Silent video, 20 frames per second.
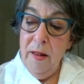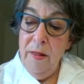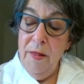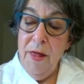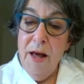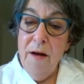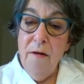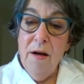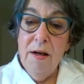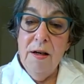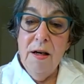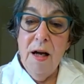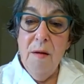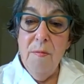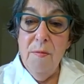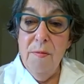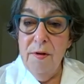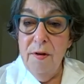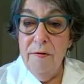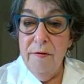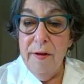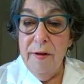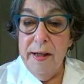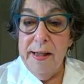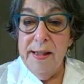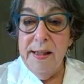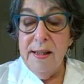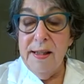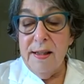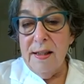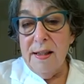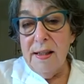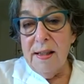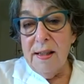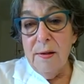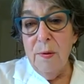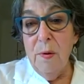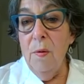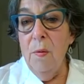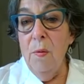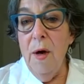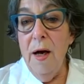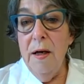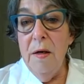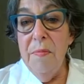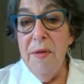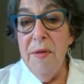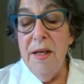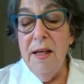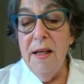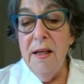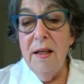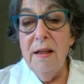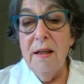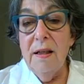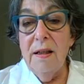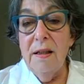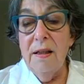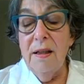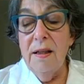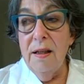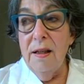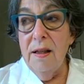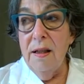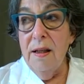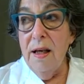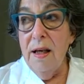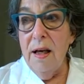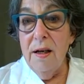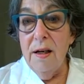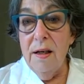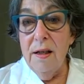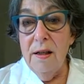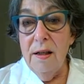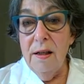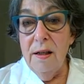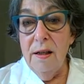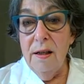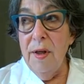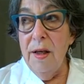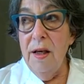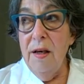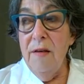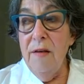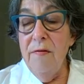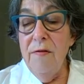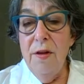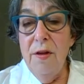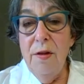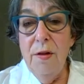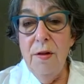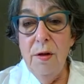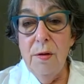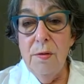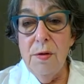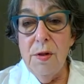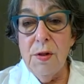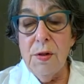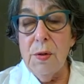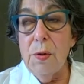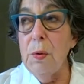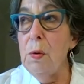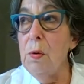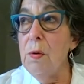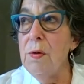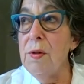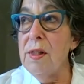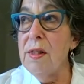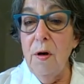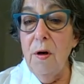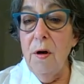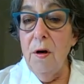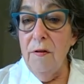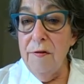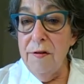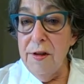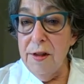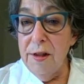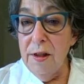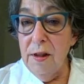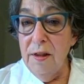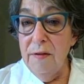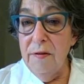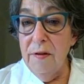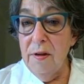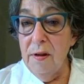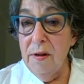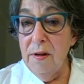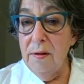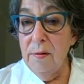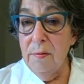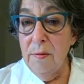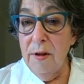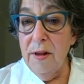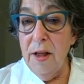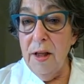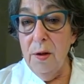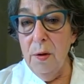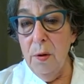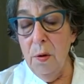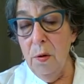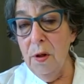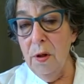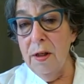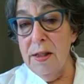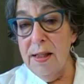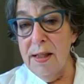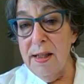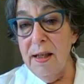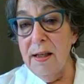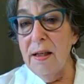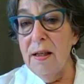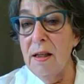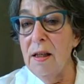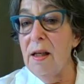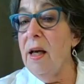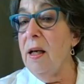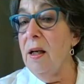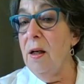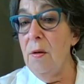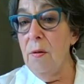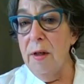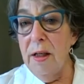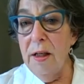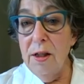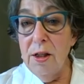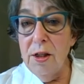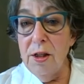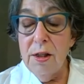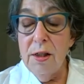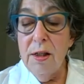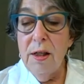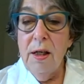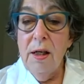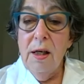There are a number of reasons, one being that even though schools often deliver what they call a second language,